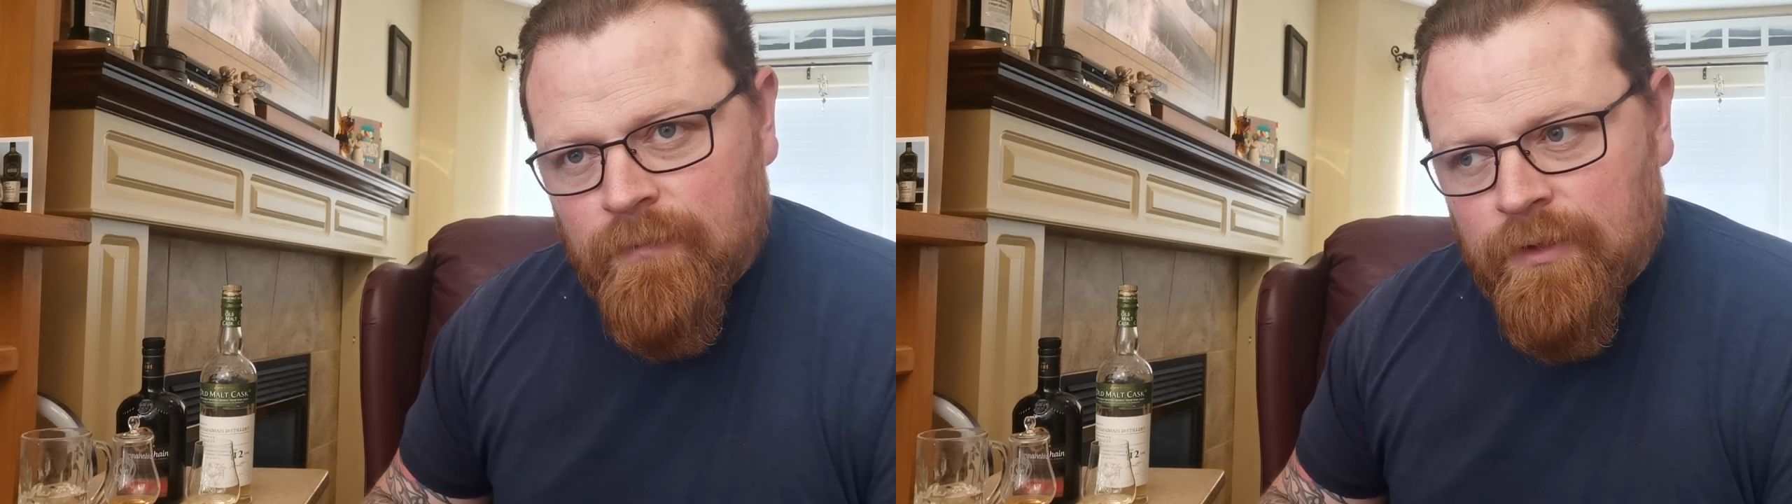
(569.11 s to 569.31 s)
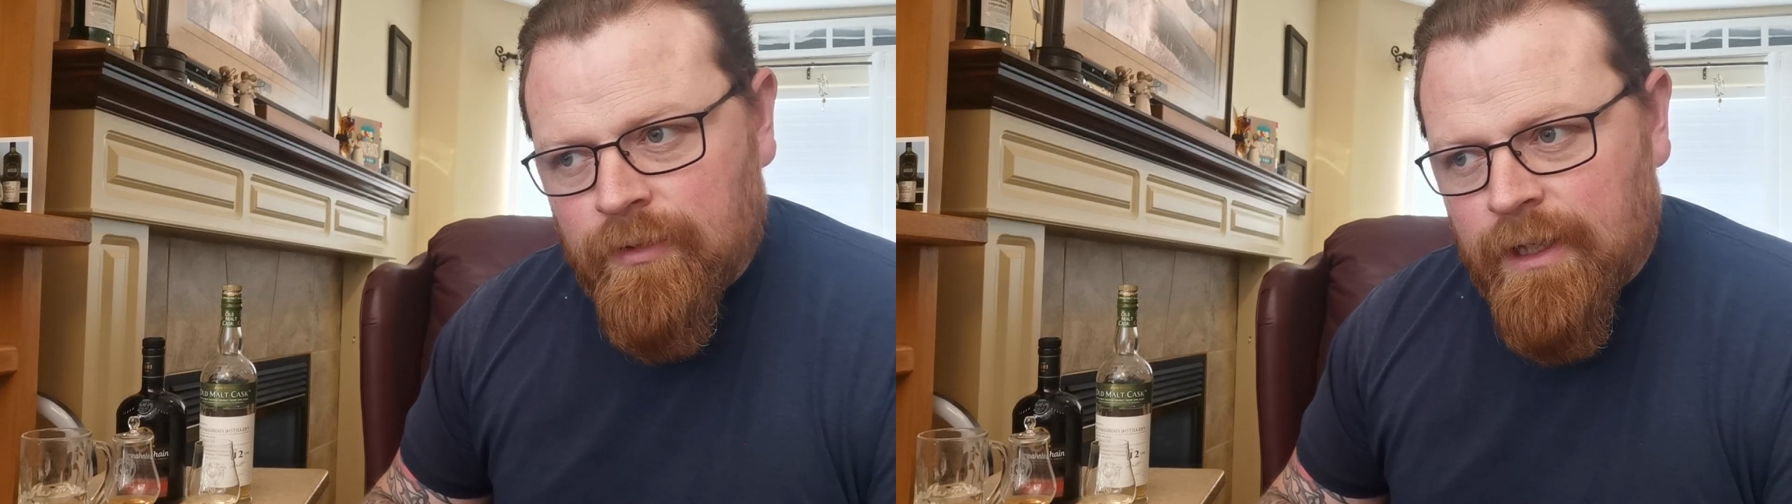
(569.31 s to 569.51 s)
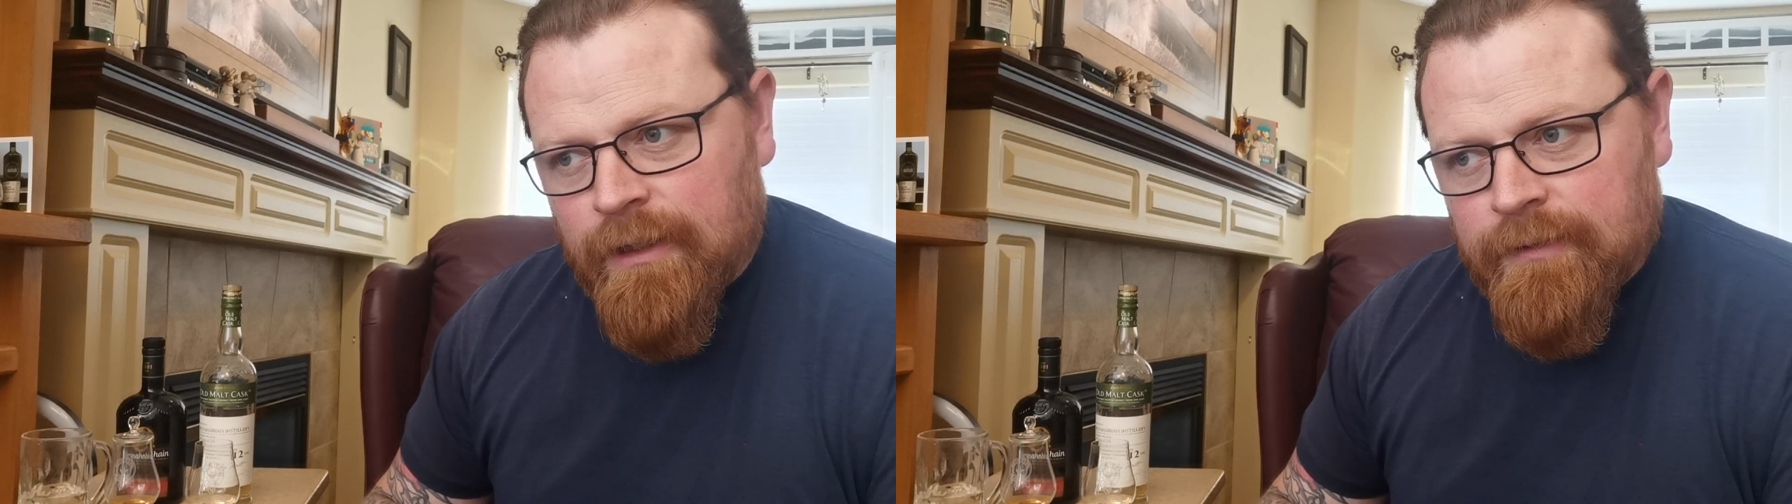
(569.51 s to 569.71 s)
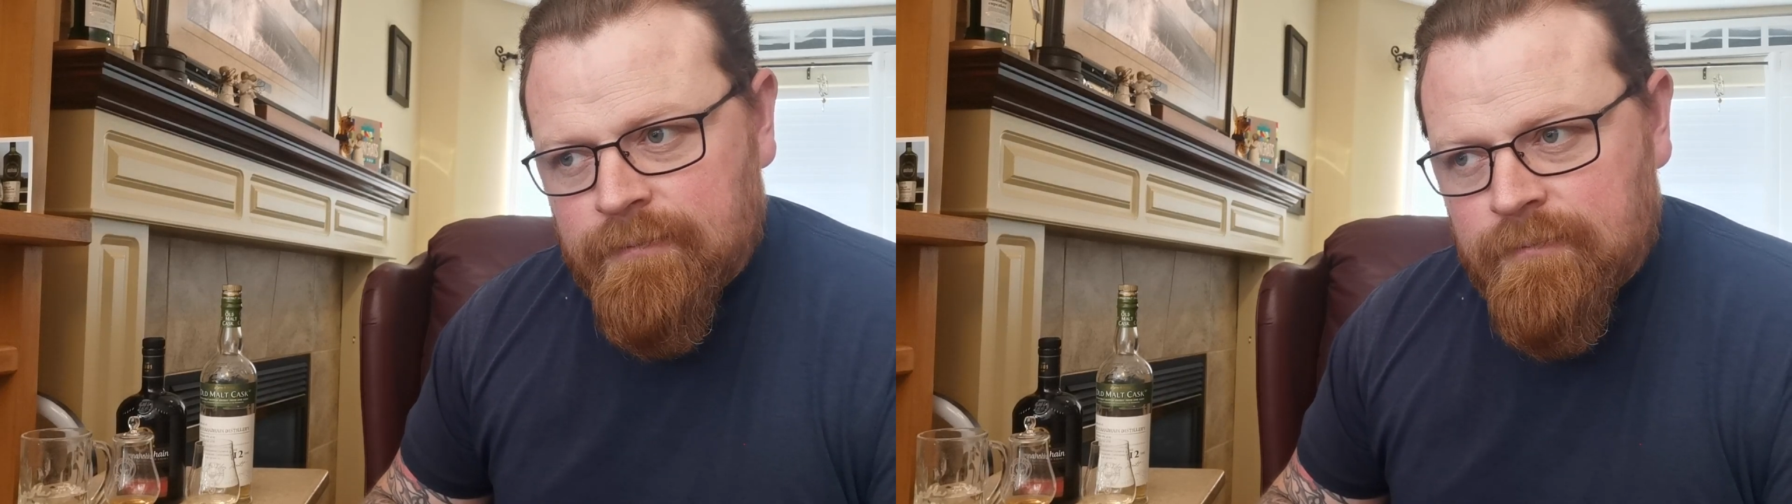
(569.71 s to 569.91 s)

you get